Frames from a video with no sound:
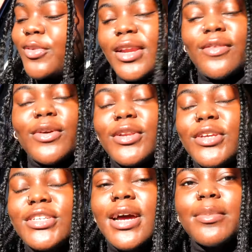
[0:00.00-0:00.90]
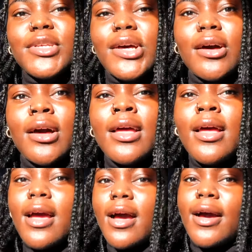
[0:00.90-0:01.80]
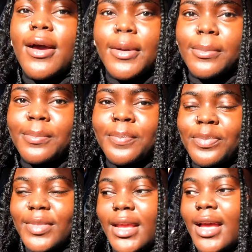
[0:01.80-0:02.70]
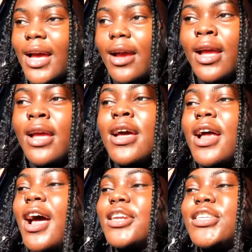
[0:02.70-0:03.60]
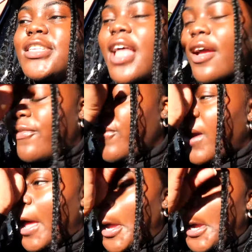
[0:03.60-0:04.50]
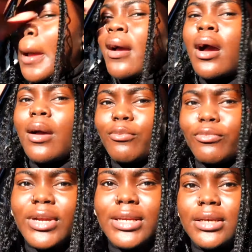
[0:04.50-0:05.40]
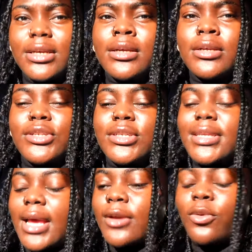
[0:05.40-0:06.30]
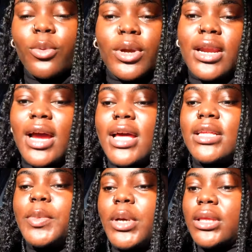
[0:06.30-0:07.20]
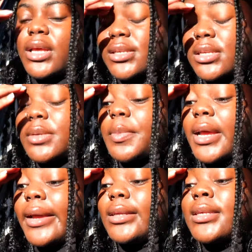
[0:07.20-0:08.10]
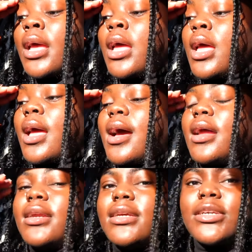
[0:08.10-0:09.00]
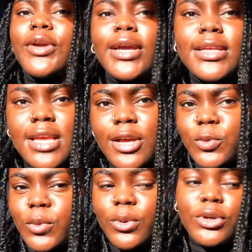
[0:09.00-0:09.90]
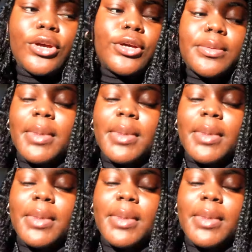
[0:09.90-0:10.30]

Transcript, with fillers: ready for a new chapter. Yeah, I just like feel like I'm really just getting organized, putting things into place, and I need to create a schedule, you know, to